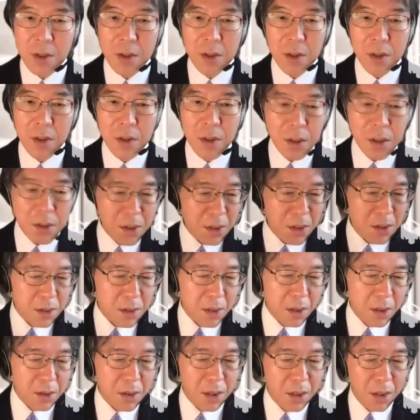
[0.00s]
this is
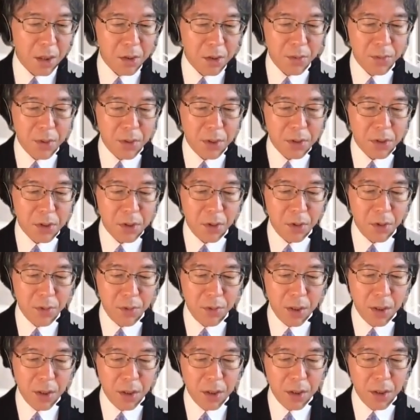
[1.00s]
not the end of the
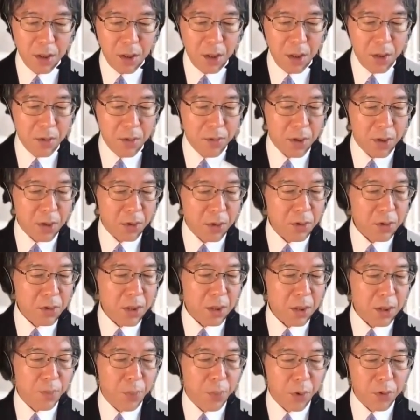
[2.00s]
story. Recall
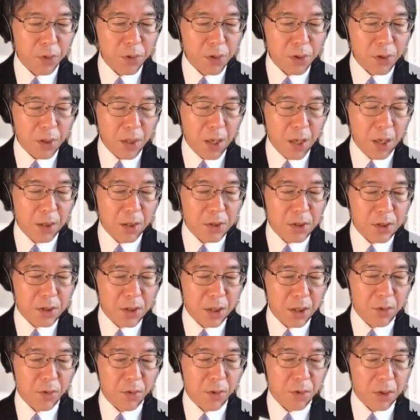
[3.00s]
that both
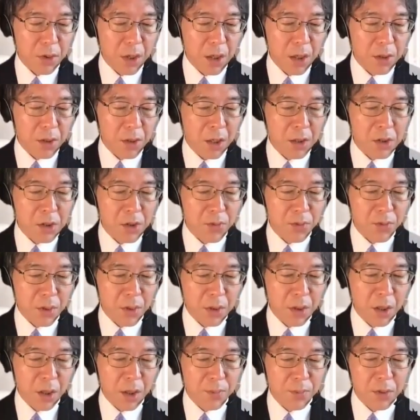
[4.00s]
H0 and
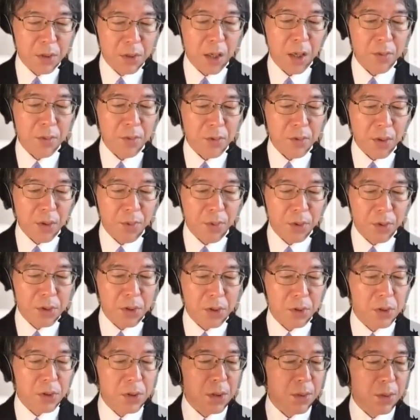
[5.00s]
H1 have time
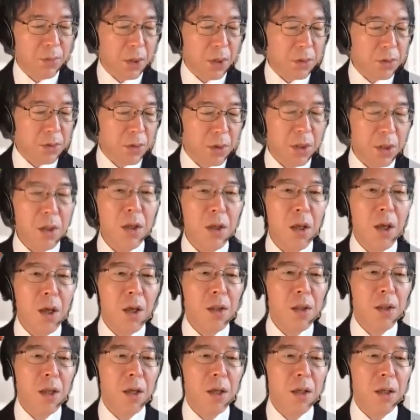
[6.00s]
reversal symmetry,
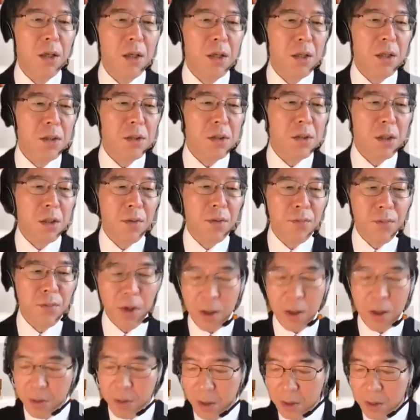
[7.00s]
that is,
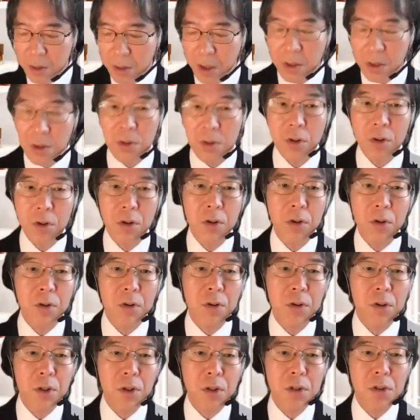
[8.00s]
invariant
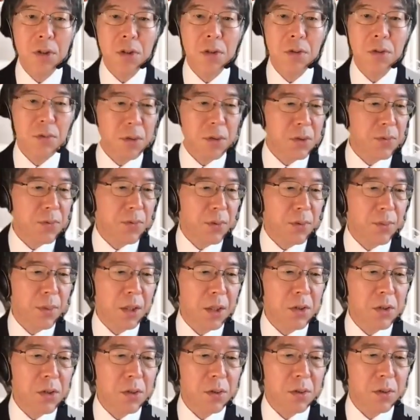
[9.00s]
under this
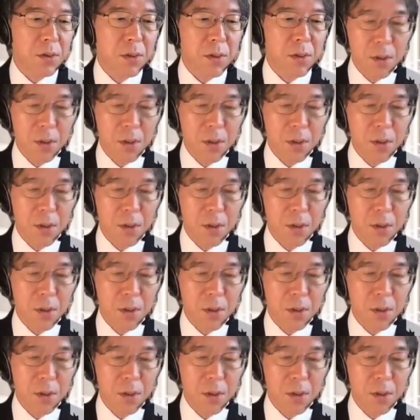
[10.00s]
transformation.